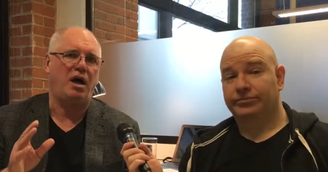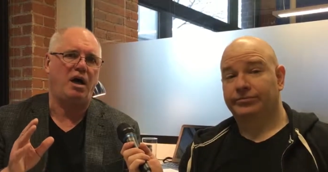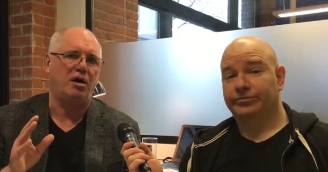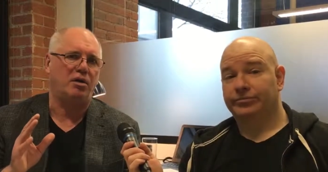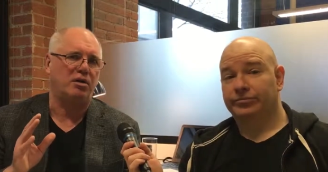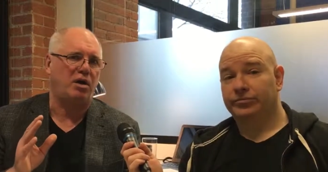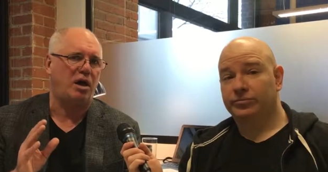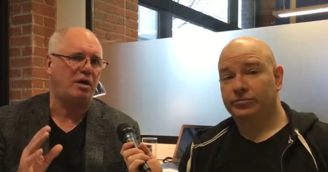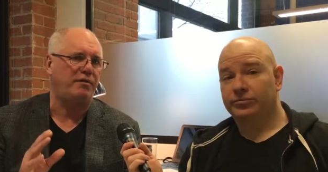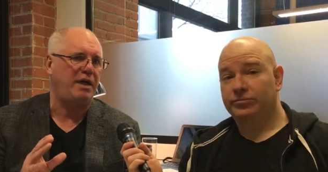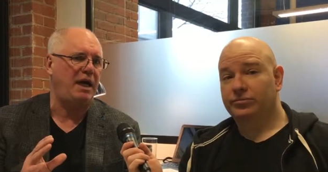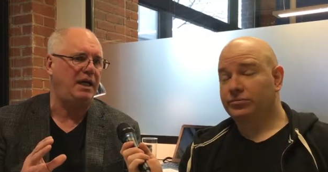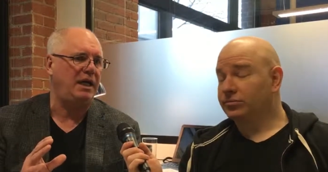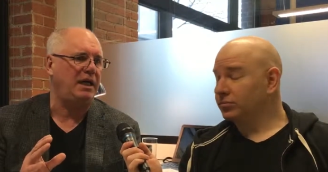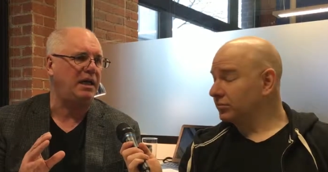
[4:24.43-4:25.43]
Speaker 1: a lot of
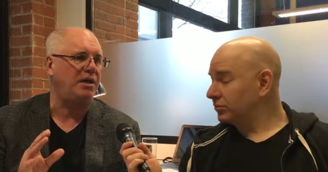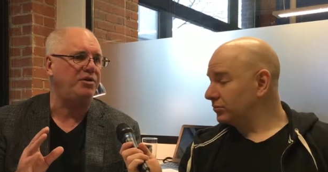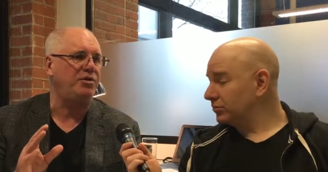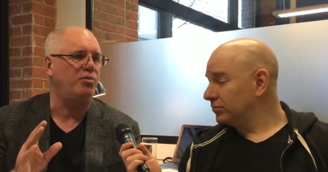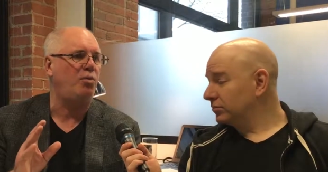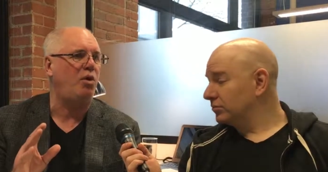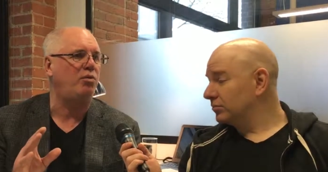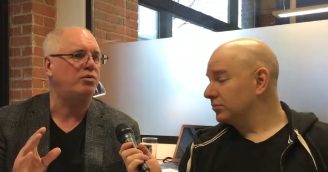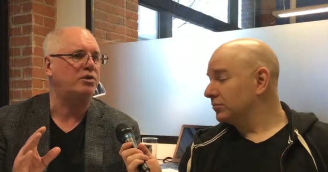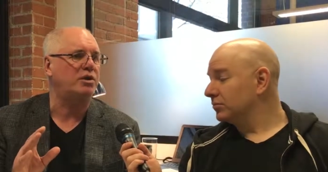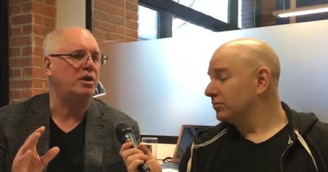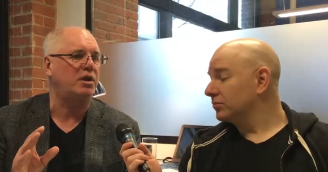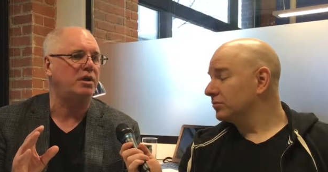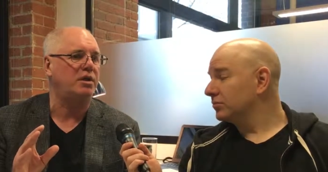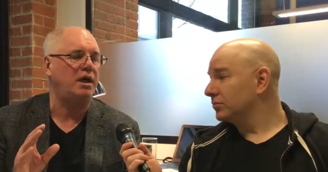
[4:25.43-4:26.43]
headache, and you won't
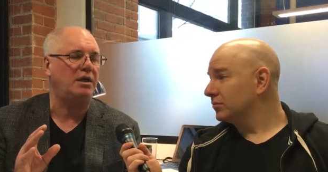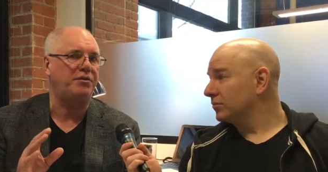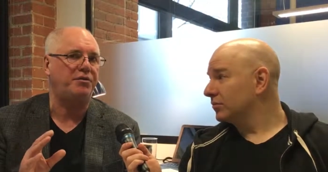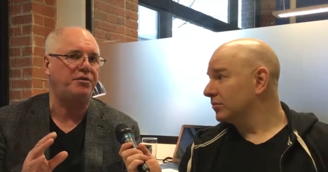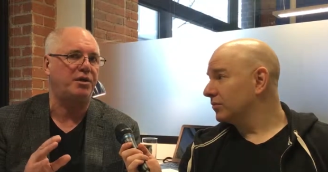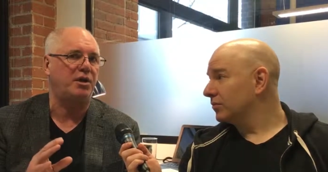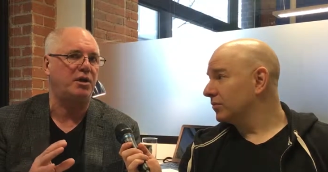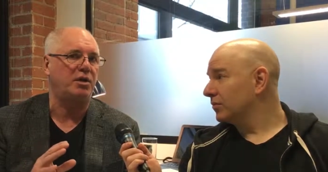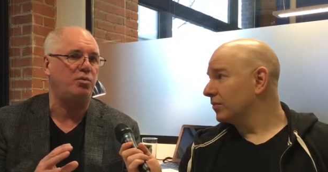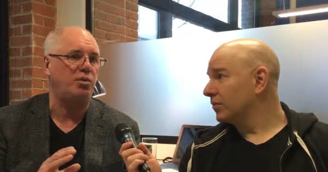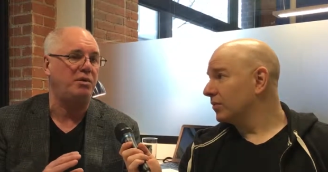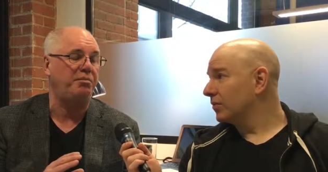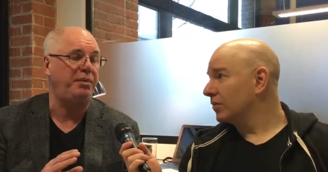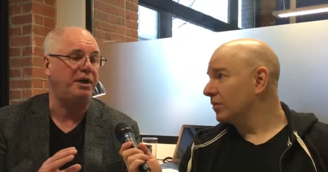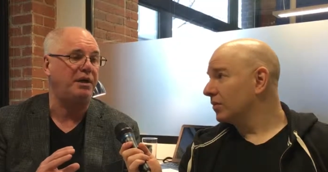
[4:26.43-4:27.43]
necessarily win
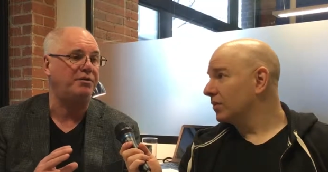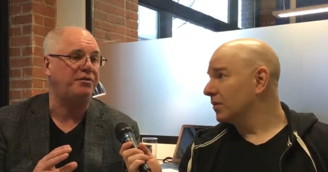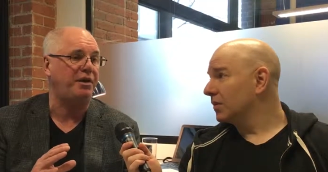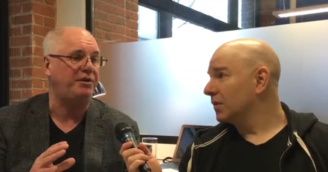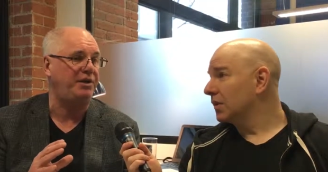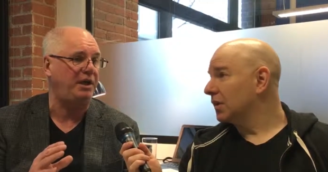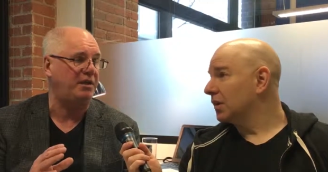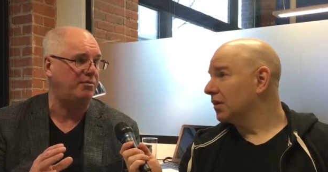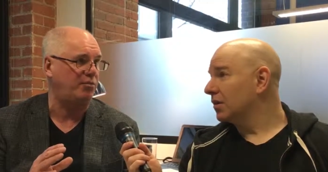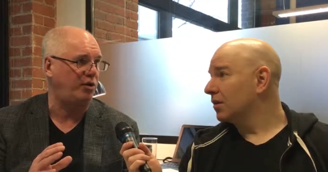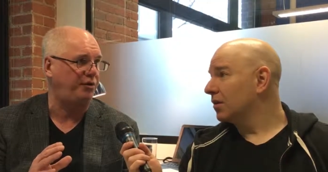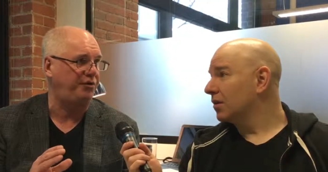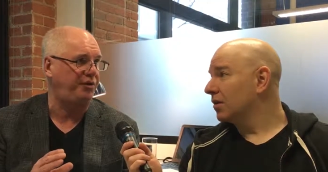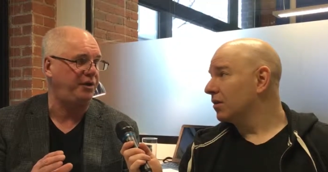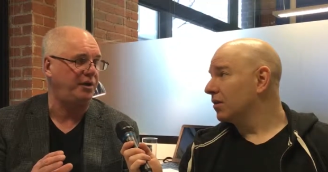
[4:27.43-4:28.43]
because they take them more
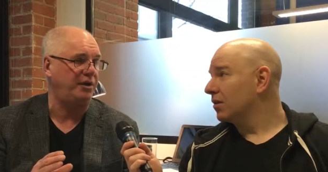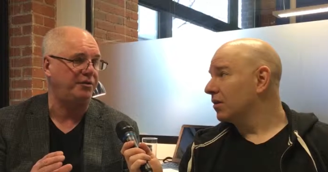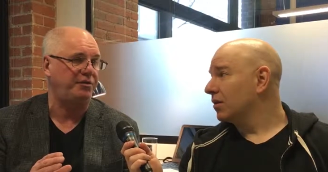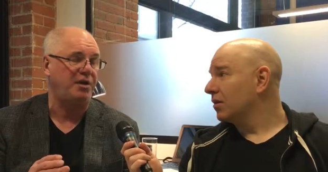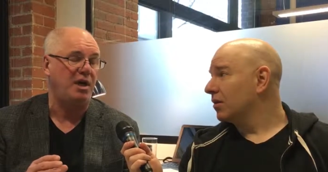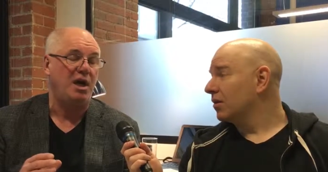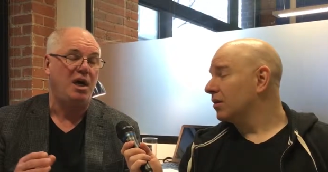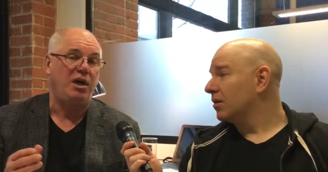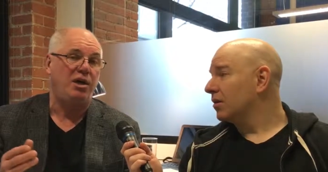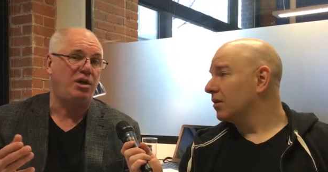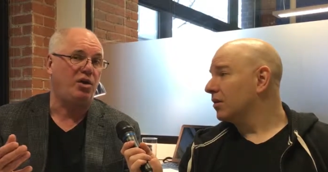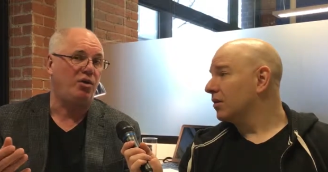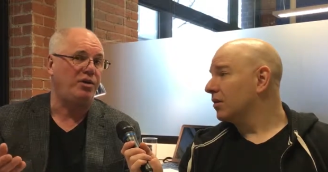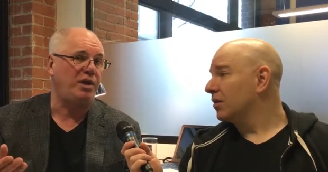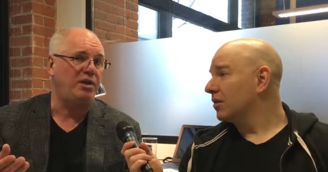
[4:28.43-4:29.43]
serious. You go
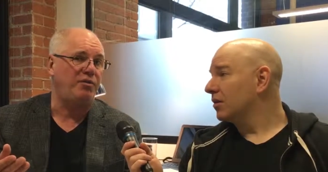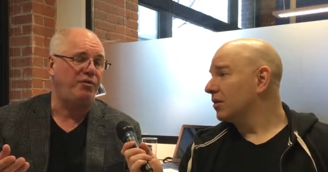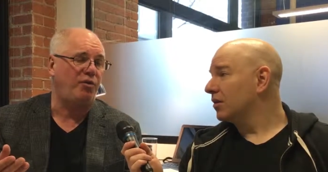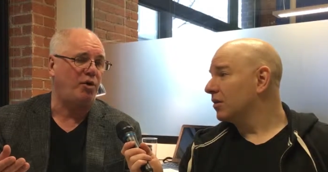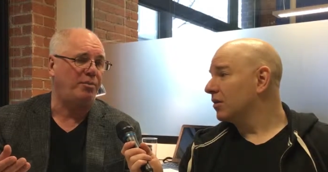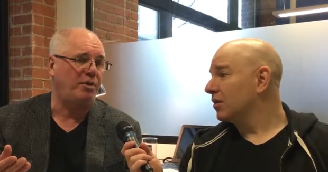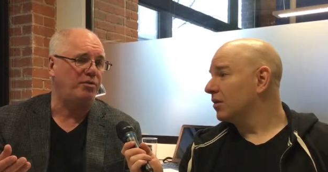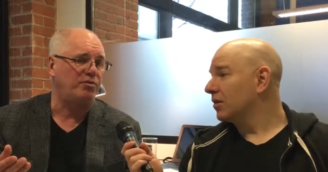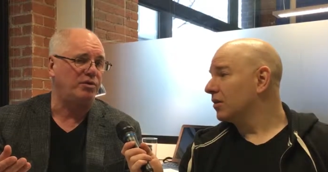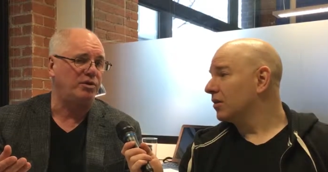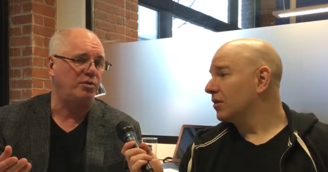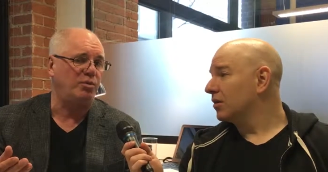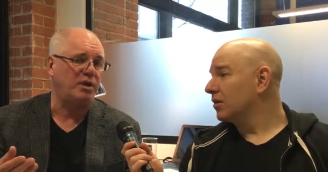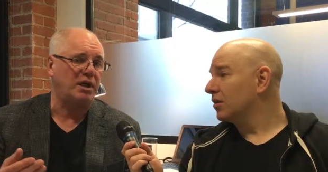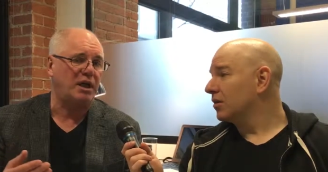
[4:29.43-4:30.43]
the informal route
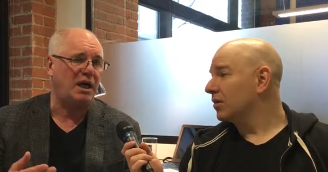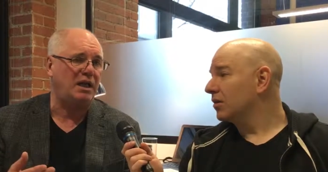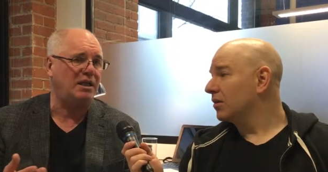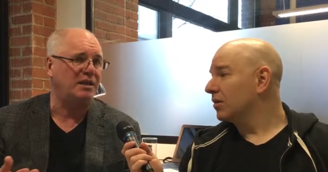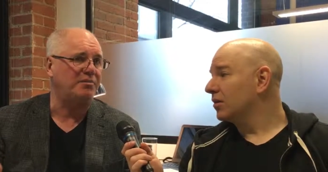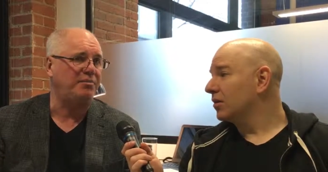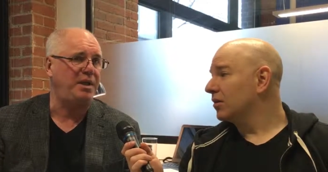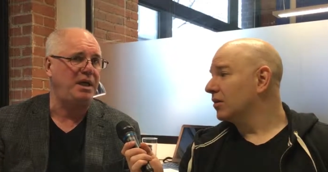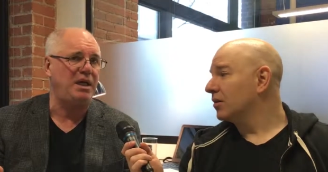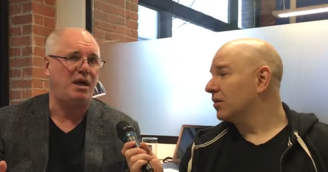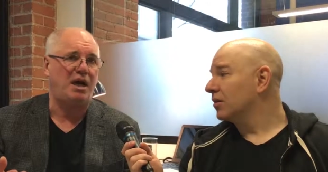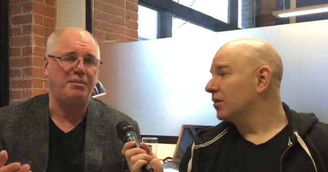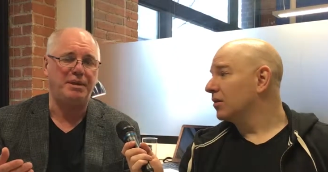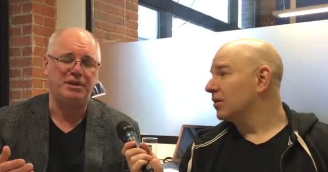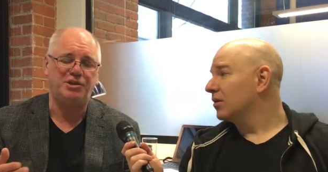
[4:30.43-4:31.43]
with a guy like me, I
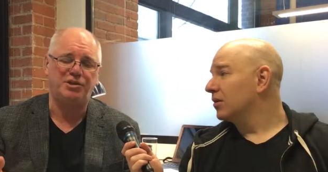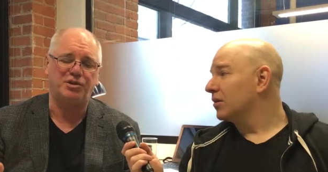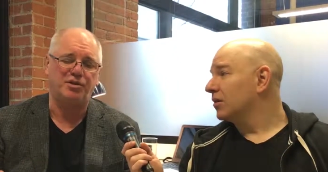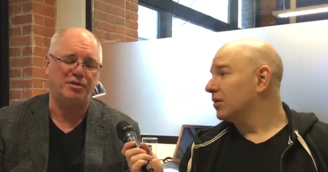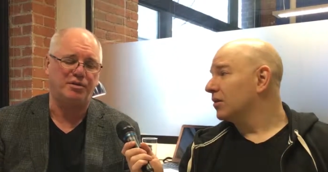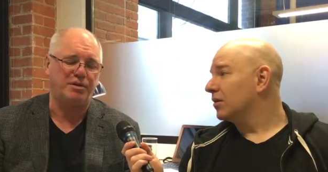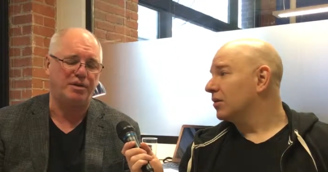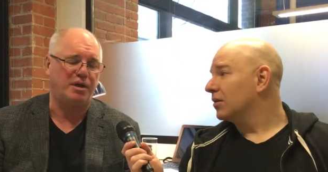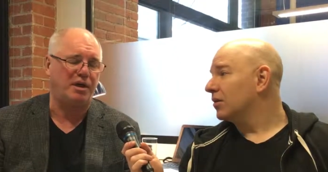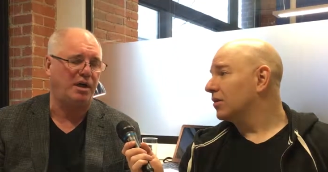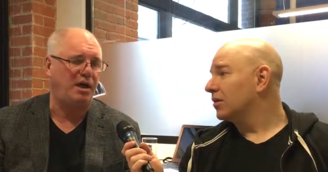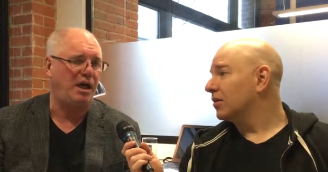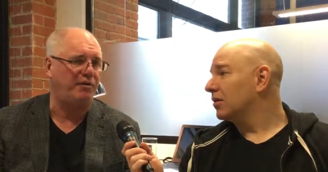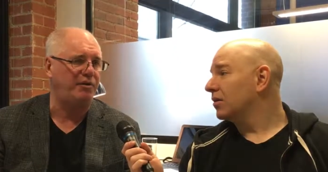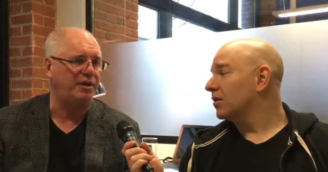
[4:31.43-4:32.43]
make sure that
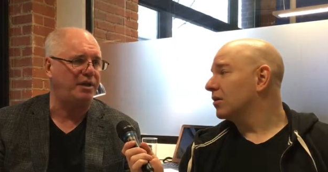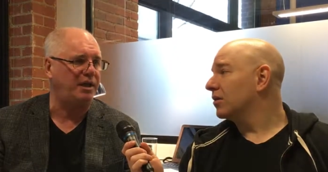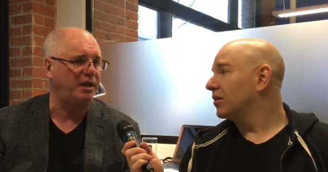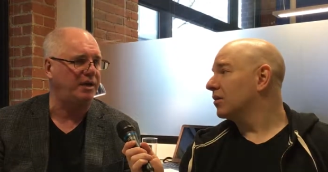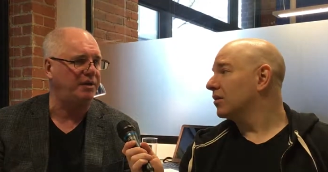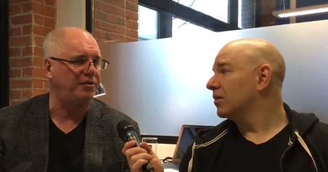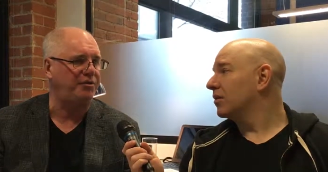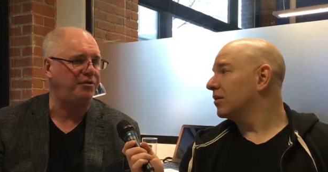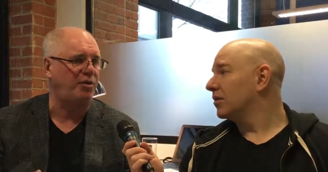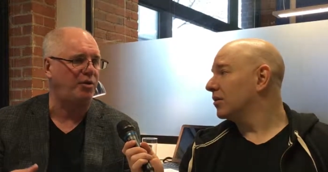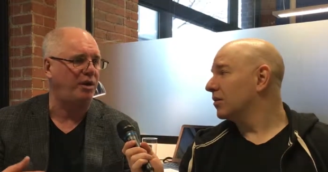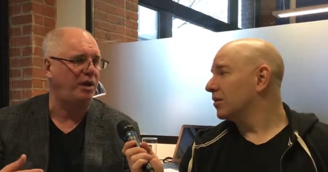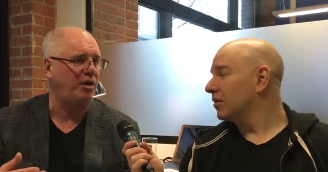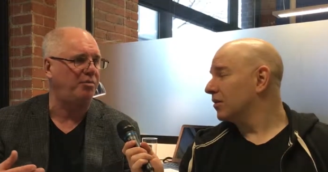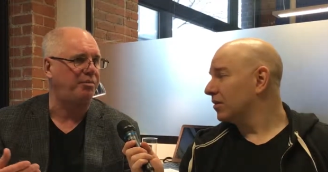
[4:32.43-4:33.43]
everything is sorted
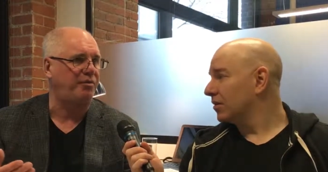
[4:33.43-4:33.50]
out